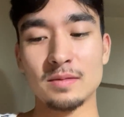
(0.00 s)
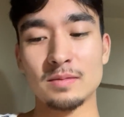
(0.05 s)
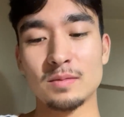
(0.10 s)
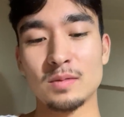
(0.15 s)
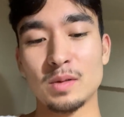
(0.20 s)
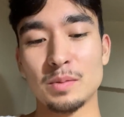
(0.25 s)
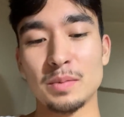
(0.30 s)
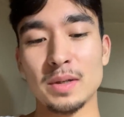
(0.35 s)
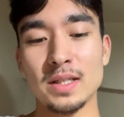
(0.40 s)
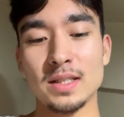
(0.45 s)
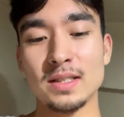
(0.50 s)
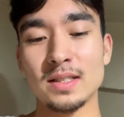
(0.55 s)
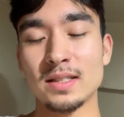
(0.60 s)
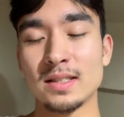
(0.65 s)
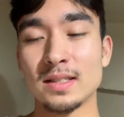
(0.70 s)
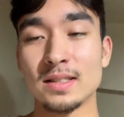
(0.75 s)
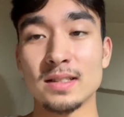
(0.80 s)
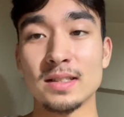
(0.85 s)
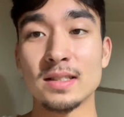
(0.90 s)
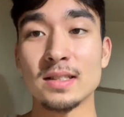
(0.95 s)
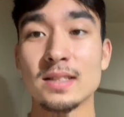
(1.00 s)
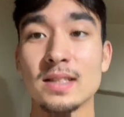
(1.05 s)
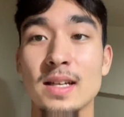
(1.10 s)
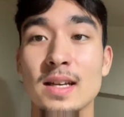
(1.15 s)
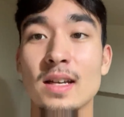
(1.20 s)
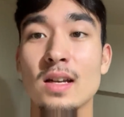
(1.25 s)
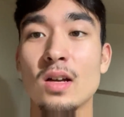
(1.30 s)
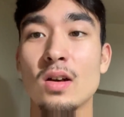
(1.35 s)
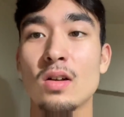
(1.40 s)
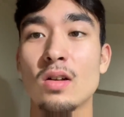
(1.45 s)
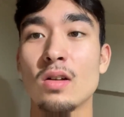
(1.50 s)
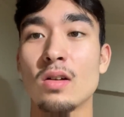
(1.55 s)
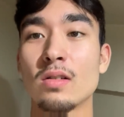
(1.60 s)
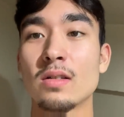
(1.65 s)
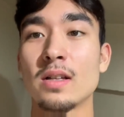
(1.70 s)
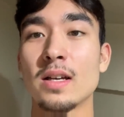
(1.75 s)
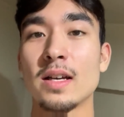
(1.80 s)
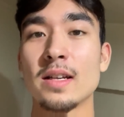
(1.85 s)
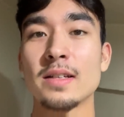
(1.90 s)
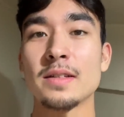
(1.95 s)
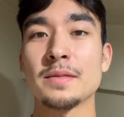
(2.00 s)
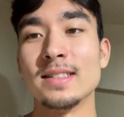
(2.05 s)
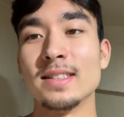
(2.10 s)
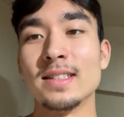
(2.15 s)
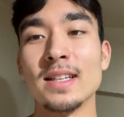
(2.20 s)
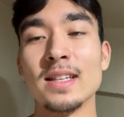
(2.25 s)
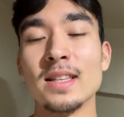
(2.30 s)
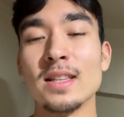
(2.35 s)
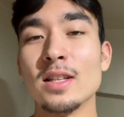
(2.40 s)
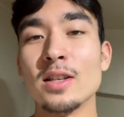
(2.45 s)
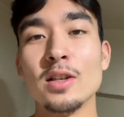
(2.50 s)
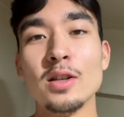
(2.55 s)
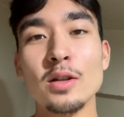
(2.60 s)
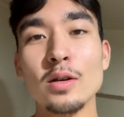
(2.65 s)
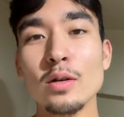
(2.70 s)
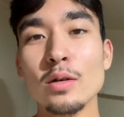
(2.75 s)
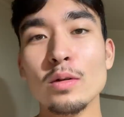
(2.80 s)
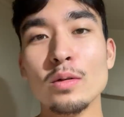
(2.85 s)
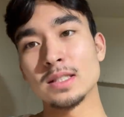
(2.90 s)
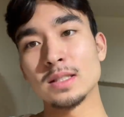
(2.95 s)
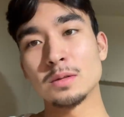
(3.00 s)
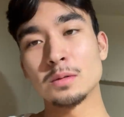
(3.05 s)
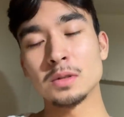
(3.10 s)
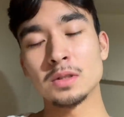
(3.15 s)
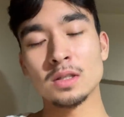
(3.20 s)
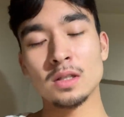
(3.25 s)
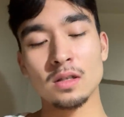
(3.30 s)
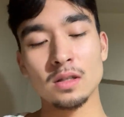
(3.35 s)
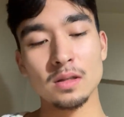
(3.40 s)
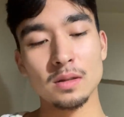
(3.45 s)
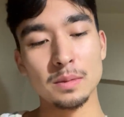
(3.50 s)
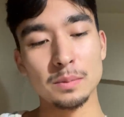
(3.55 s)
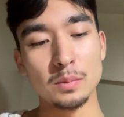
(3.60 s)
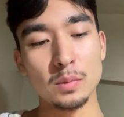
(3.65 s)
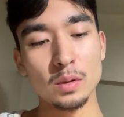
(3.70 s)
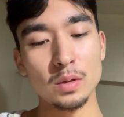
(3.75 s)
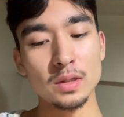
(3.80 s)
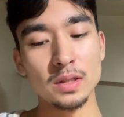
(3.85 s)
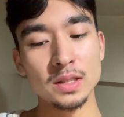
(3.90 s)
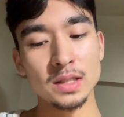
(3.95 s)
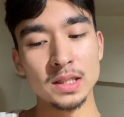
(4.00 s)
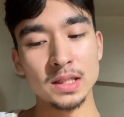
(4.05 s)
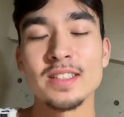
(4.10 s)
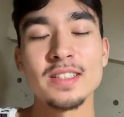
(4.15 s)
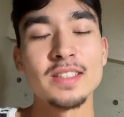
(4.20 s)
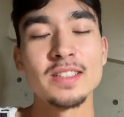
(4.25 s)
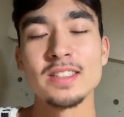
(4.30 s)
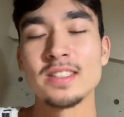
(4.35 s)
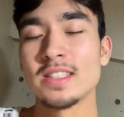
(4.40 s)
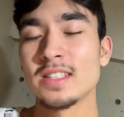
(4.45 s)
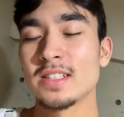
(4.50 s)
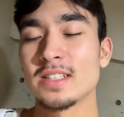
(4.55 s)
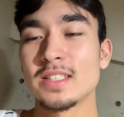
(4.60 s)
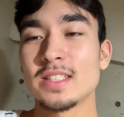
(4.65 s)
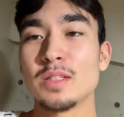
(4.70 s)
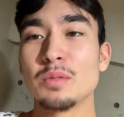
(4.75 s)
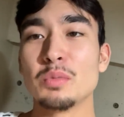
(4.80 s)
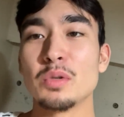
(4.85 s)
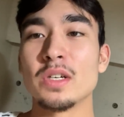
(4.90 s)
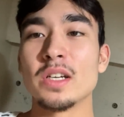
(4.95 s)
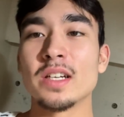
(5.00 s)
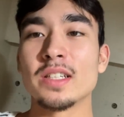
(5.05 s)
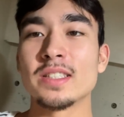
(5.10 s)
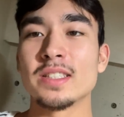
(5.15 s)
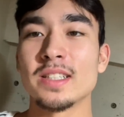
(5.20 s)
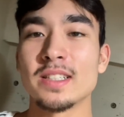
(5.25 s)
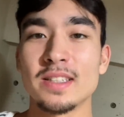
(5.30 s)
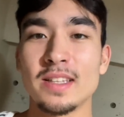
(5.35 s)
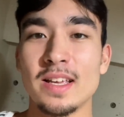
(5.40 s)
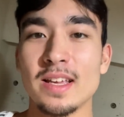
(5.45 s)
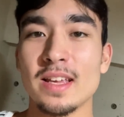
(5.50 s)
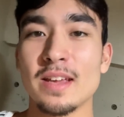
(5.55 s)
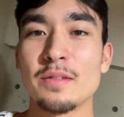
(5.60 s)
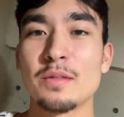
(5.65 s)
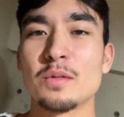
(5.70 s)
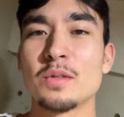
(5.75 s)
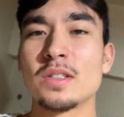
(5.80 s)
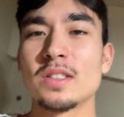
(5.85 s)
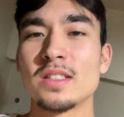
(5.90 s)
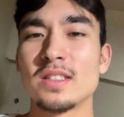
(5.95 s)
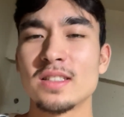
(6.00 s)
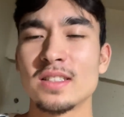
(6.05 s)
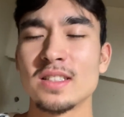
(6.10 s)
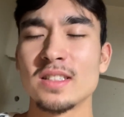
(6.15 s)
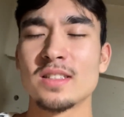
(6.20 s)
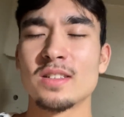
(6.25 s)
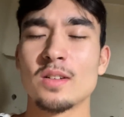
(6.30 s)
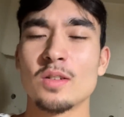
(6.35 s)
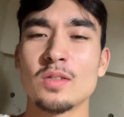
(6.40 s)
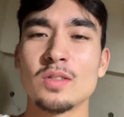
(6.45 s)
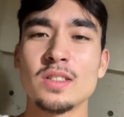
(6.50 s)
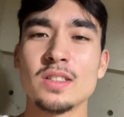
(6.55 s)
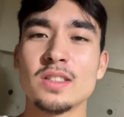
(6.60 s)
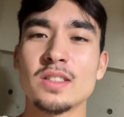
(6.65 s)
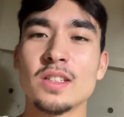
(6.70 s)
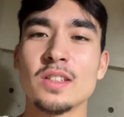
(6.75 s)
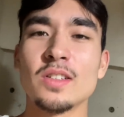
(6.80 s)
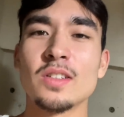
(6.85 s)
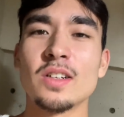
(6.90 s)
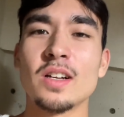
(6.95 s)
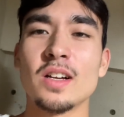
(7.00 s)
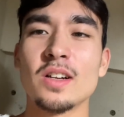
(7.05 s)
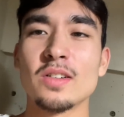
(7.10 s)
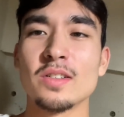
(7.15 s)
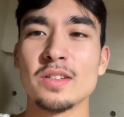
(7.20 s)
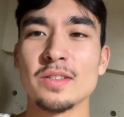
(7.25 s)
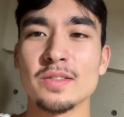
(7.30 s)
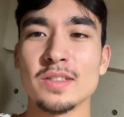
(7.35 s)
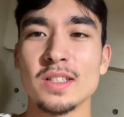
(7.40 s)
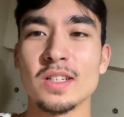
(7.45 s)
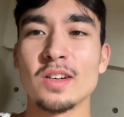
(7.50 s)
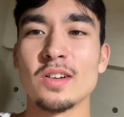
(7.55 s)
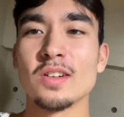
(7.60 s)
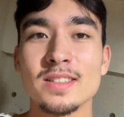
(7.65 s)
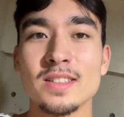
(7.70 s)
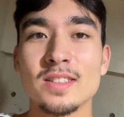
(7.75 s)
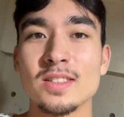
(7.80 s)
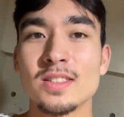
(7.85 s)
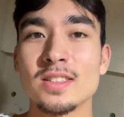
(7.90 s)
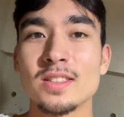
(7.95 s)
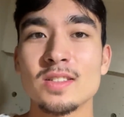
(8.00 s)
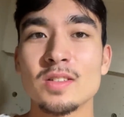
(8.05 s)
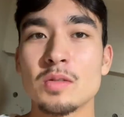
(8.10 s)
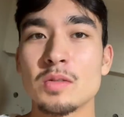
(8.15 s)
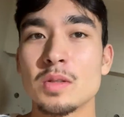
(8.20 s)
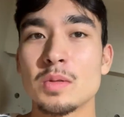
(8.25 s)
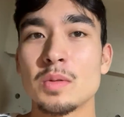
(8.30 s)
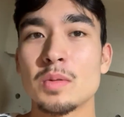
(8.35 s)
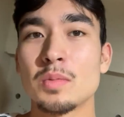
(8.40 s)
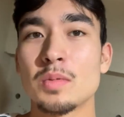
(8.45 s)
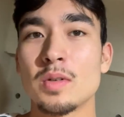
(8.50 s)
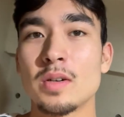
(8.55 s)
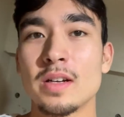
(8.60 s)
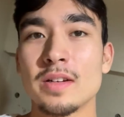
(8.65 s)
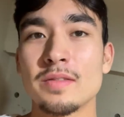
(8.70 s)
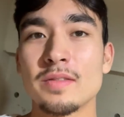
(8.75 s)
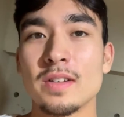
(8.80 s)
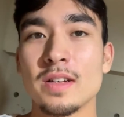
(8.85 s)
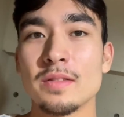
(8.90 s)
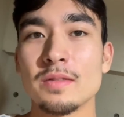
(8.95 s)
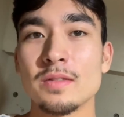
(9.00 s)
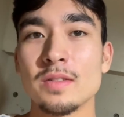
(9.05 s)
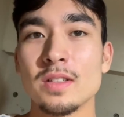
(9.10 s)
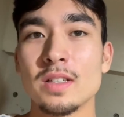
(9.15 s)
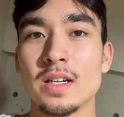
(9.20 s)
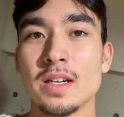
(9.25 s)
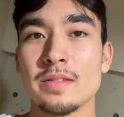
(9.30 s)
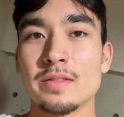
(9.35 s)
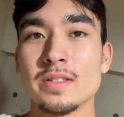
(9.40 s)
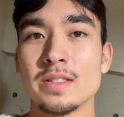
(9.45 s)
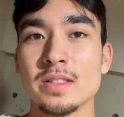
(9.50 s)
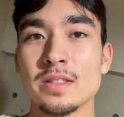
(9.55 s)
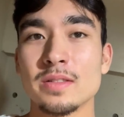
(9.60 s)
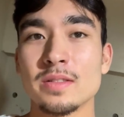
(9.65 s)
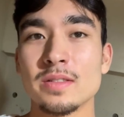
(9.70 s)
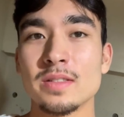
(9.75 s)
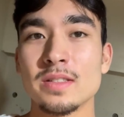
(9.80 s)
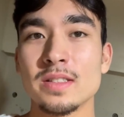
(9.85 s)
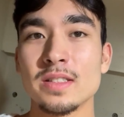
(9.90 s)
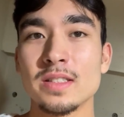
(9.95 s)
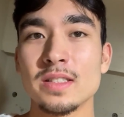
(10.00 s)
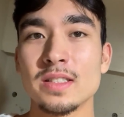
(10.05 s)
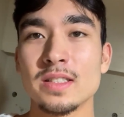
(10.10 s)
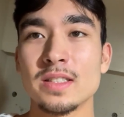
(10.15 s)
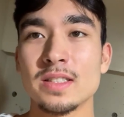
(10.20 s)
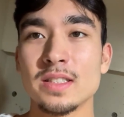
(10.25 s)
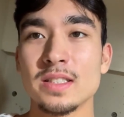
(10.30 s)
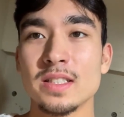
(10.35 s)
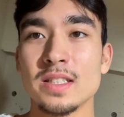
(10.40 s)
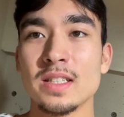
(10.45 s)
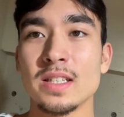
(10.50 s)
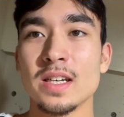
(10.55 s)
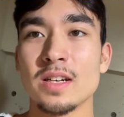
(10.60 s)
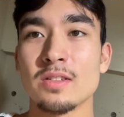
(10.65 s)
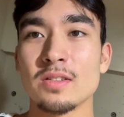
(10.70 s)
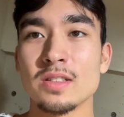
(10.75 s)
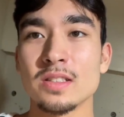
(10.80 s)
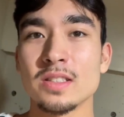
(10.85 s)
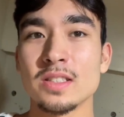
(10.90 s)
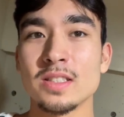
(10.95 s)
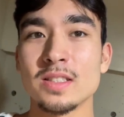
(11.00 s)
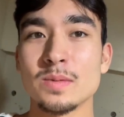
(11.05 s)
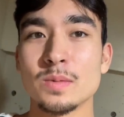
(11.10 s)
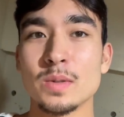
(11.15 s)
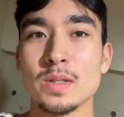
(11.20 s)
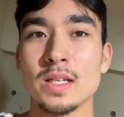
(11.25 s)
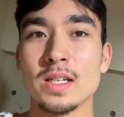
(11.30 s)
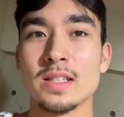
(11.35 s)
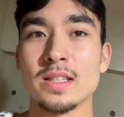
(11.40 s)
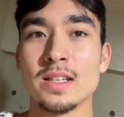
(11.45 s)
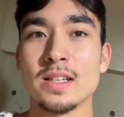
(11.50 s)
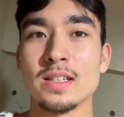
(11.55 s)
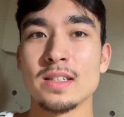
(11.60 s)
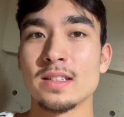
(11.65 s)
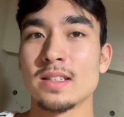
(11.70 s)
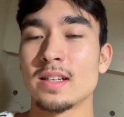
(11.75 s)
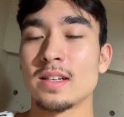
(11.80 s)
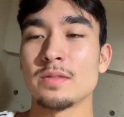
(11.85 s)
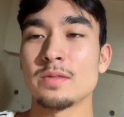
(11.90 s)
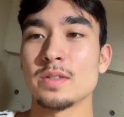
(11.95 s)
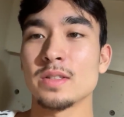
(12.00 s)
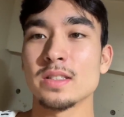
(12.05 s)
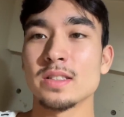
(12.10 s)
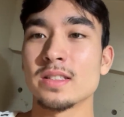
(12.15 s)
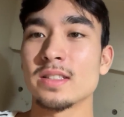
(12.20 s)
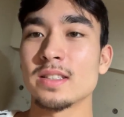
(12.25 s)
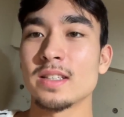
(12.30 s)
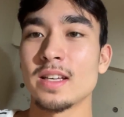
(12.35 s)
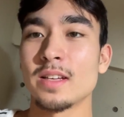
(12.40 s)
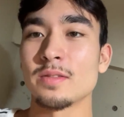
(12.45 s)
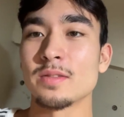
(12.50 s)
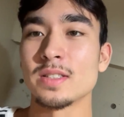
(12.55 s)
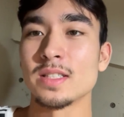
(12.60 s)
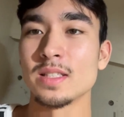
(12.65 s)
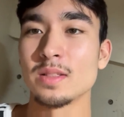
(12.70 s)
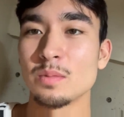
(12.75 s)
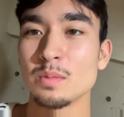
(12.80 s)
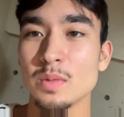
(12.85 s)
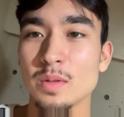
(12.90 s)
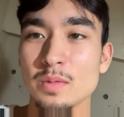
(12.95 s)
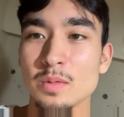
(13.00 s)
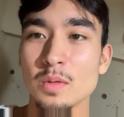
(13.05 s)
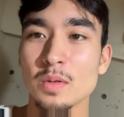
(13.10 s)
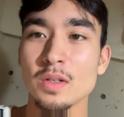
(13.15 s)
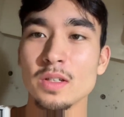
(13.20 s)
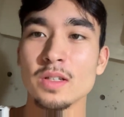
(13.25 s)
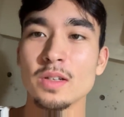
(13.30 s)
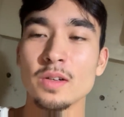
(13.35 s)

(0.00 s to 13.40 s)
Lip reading: We basically just stayed out all night, did the do. It was all the boys. It's just Shibuya shit, like everyone just knows each other. I don't even know, there's just so many people I've just see out in Shibuya that I've seen before, you